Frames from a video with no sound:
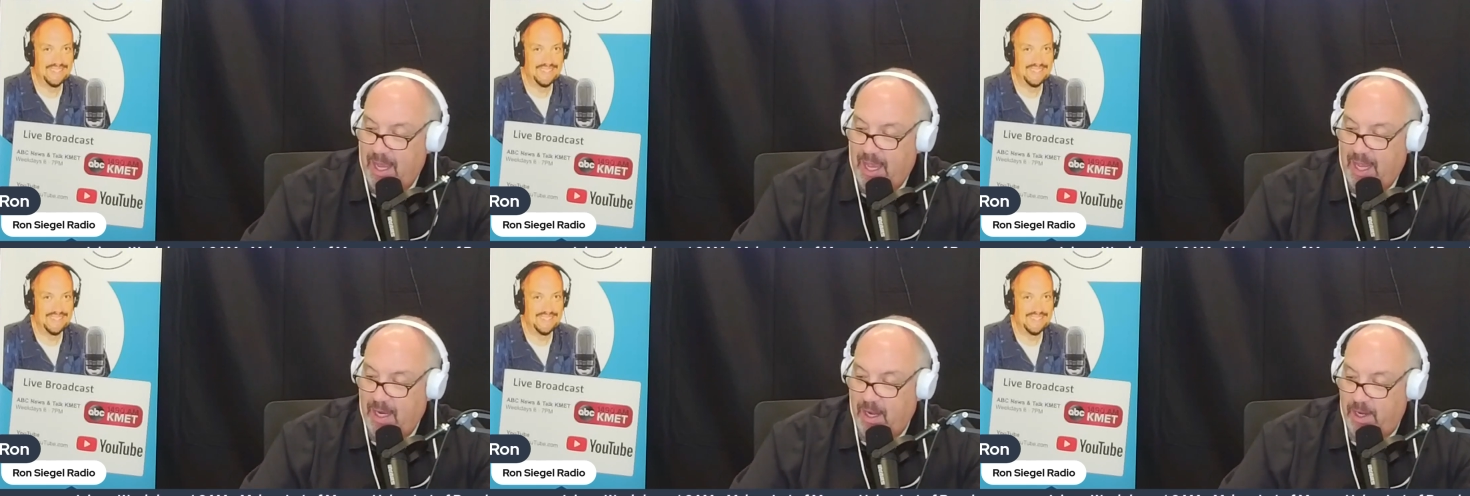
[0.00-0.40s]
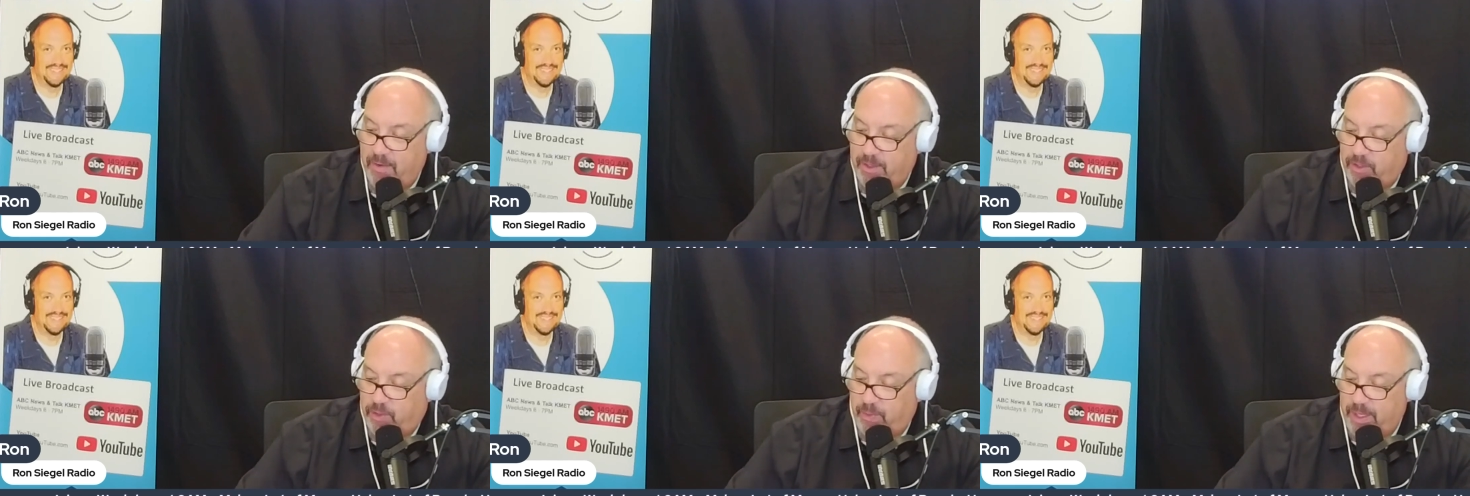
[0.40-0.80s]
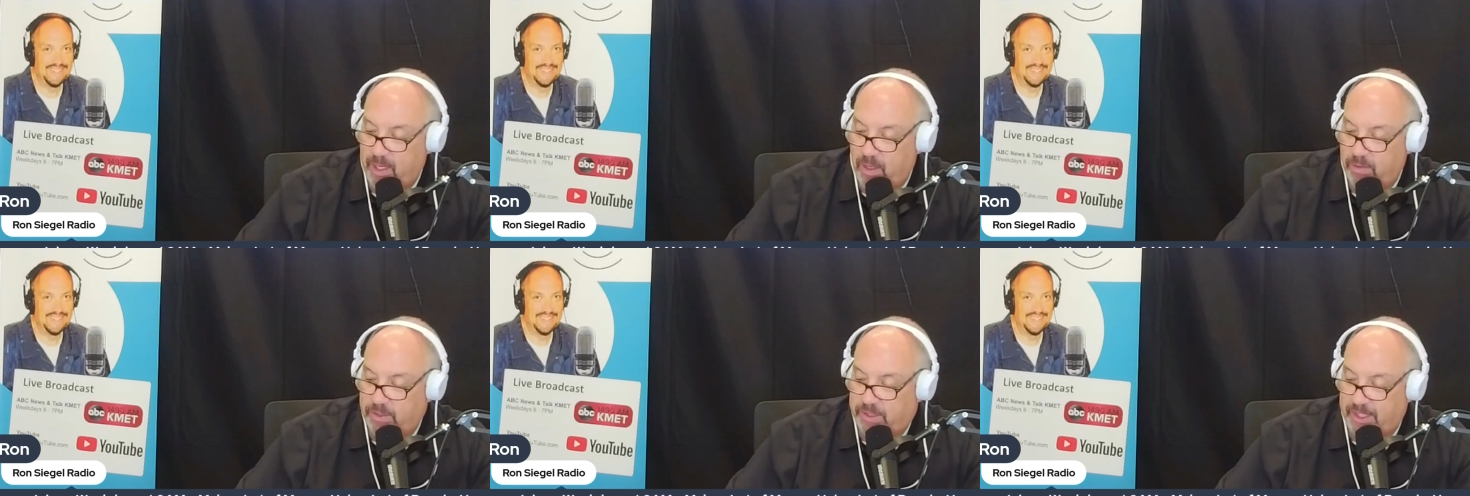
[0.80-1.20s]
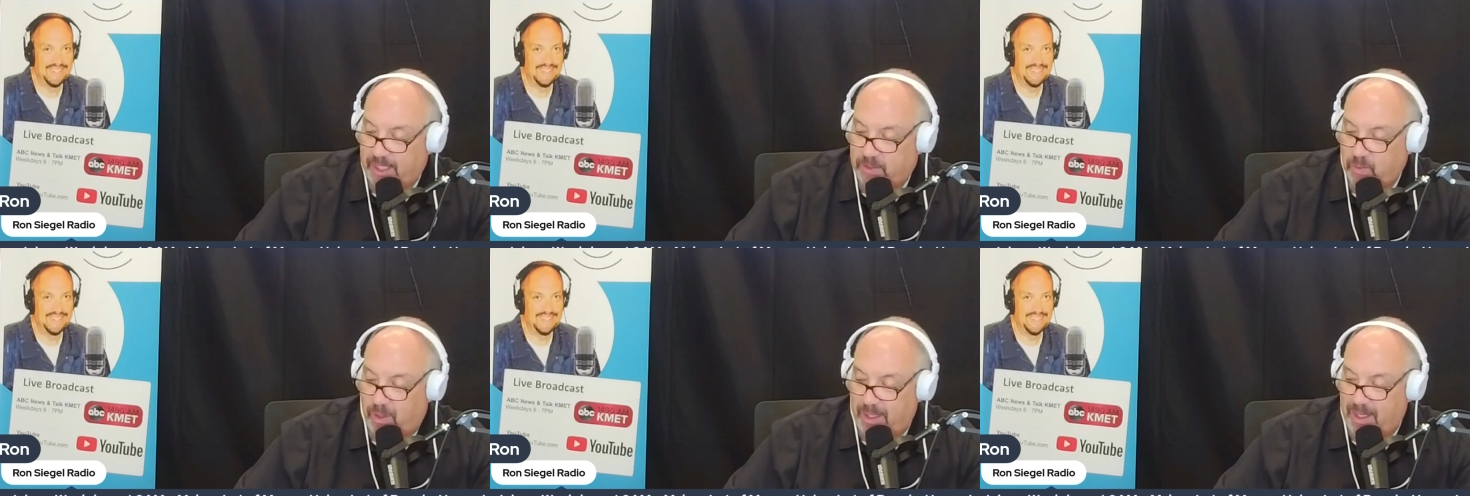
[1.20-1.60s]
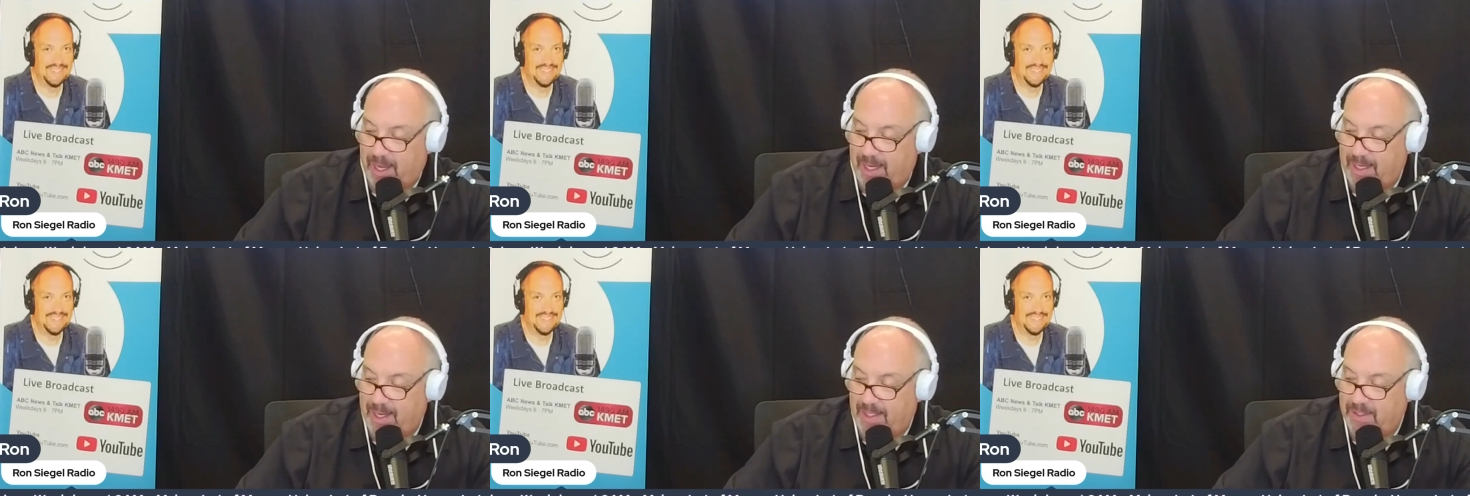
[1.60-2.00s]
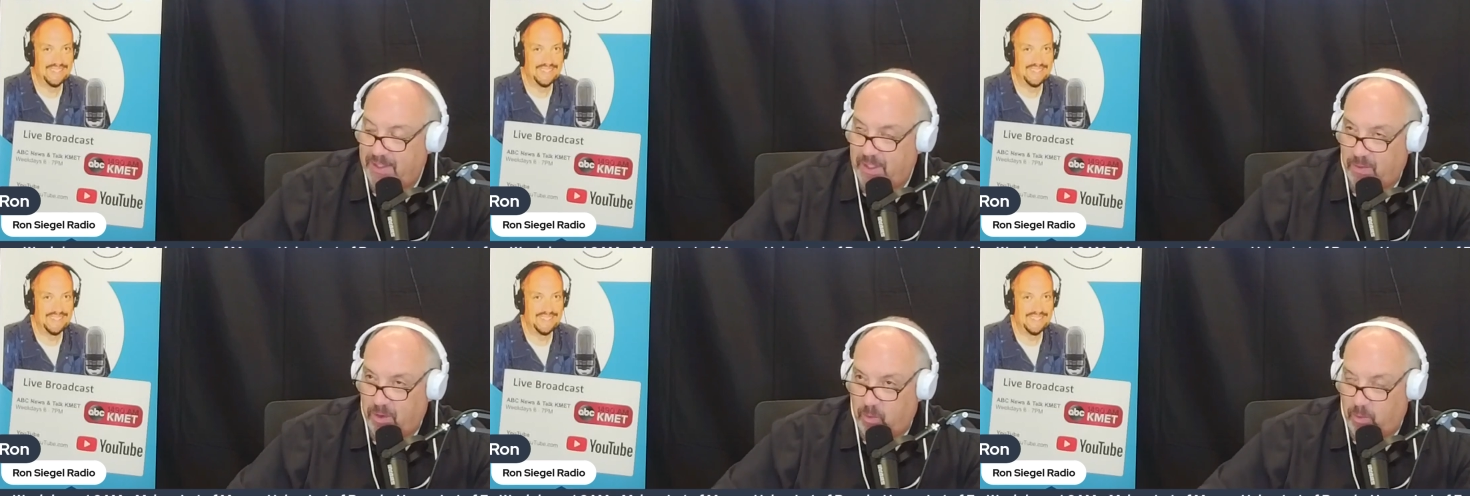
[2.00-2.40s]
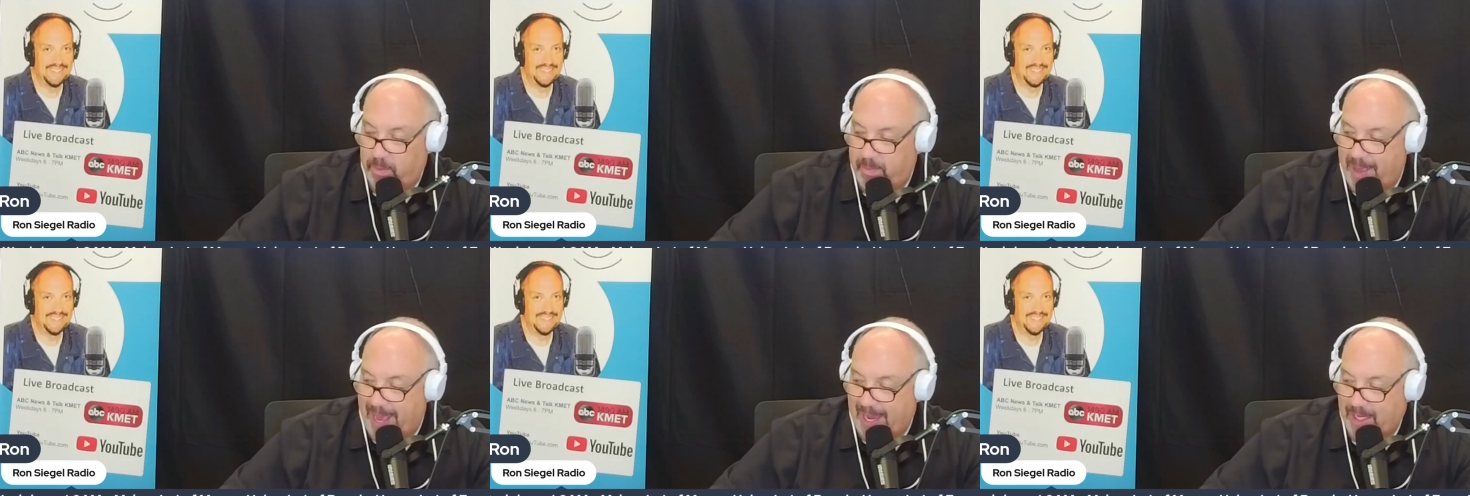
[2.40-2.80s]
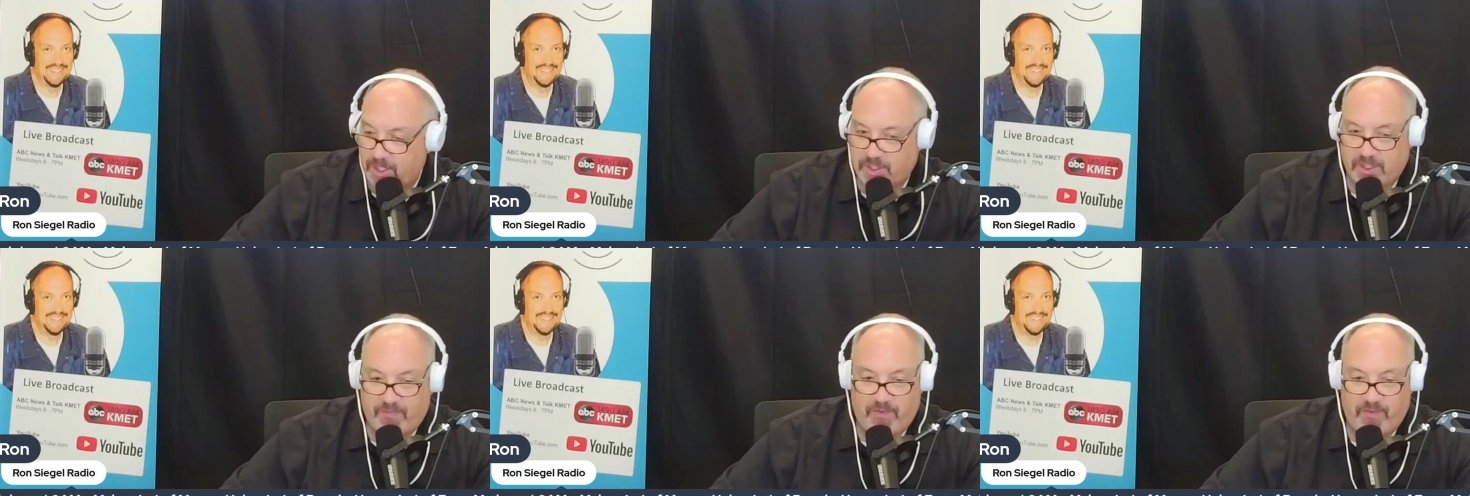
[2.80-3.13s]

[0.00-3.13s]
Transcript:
Speaker 1: 800 306 1990. We'll be back in just a